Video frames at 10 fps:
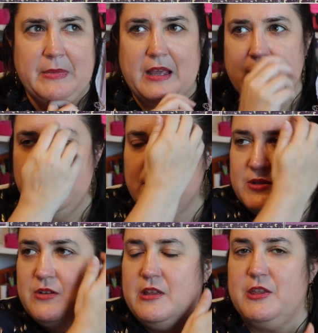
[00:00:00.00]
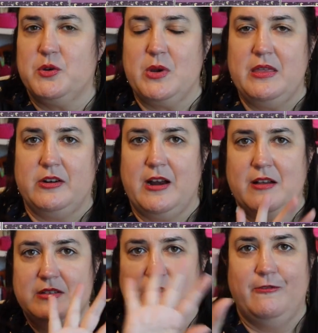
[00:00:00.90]
I think those are the 3 that are
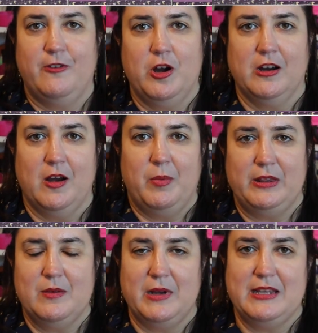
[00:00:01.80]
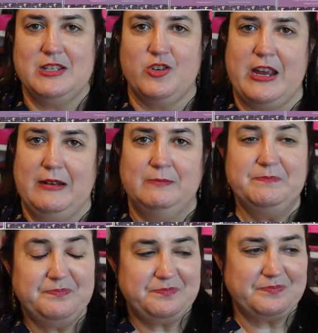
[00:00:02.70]
out so far. I'll put them on the screen.
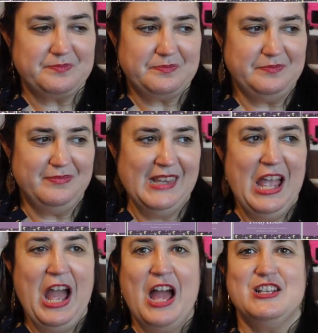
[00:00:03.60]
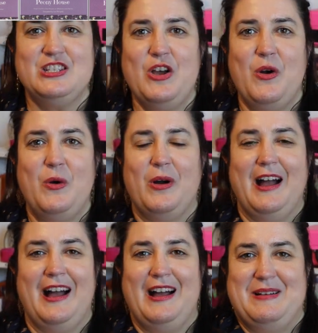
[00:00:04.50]
So
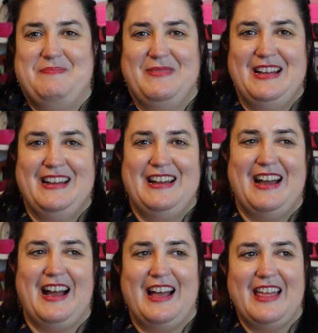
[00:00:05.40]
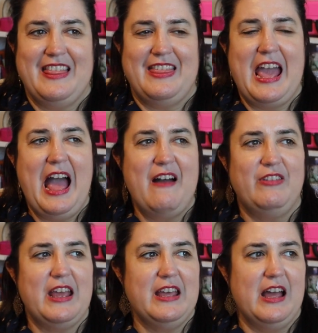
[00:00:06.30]
they have
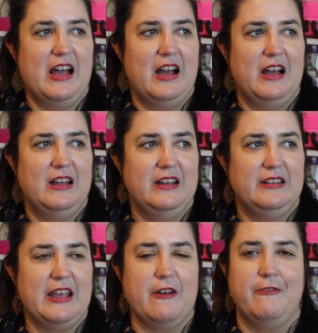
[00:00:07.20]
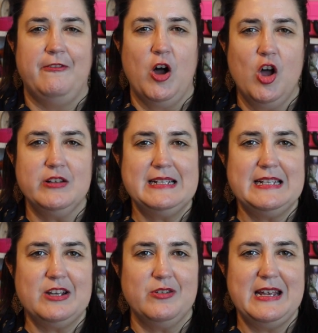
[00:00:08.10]
like a fall
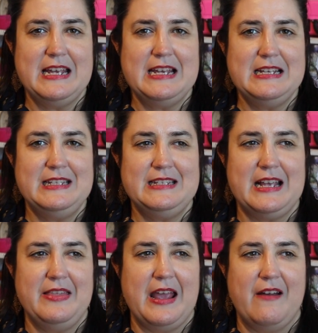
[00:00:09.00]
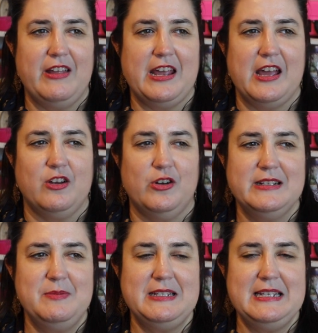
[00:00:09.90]
series, and they have like a
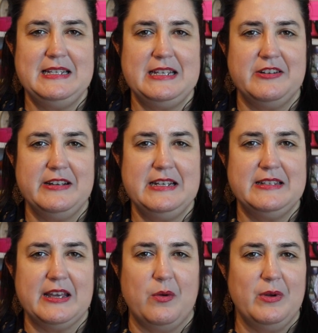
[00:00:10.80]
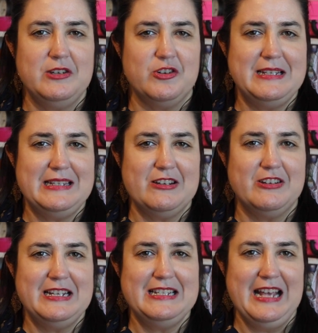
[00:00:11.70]
Christmassy series, like a wintry
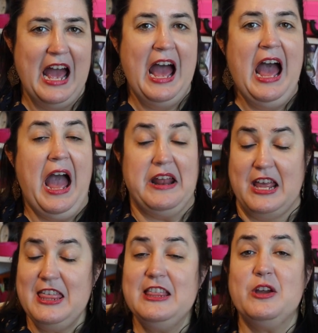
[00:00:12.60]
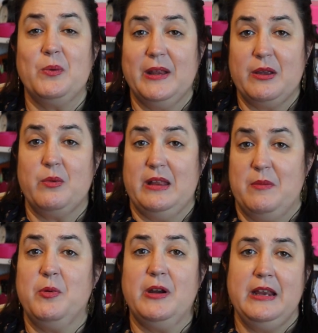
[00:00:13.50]
series, and I think they're really, really
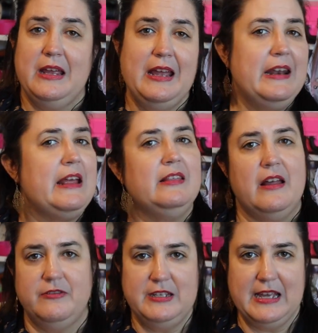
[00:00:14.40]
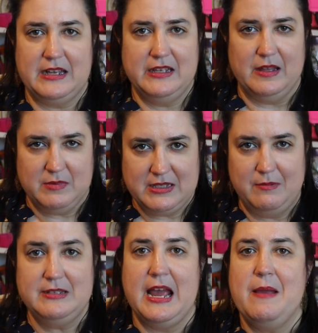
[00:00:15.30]
pretty, and I'd love to get to them
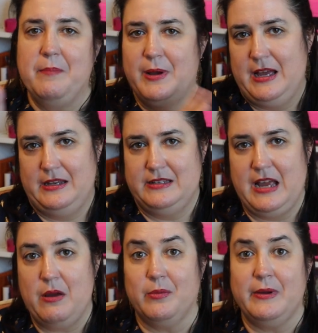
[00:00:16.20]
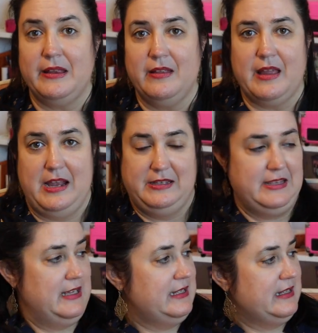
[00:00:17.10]
someday. But I really liked
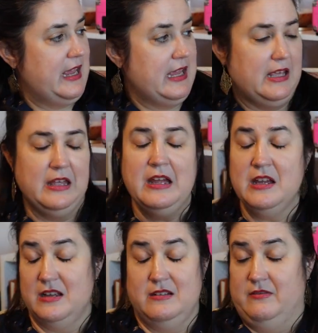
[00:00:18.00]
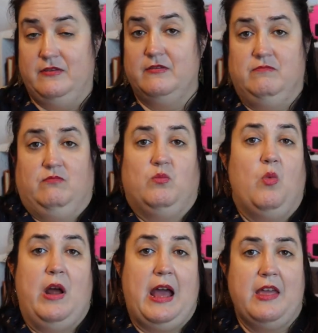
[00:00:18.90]
this, like
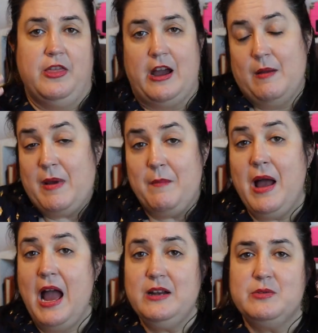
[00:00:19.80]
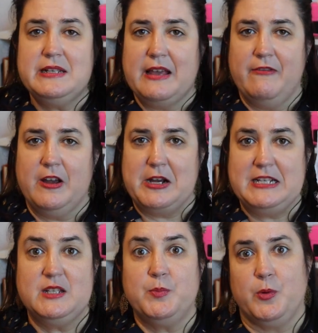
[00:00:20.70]
what I thought in my mind was like a very
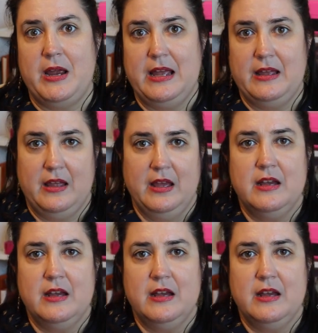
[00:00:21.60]
spring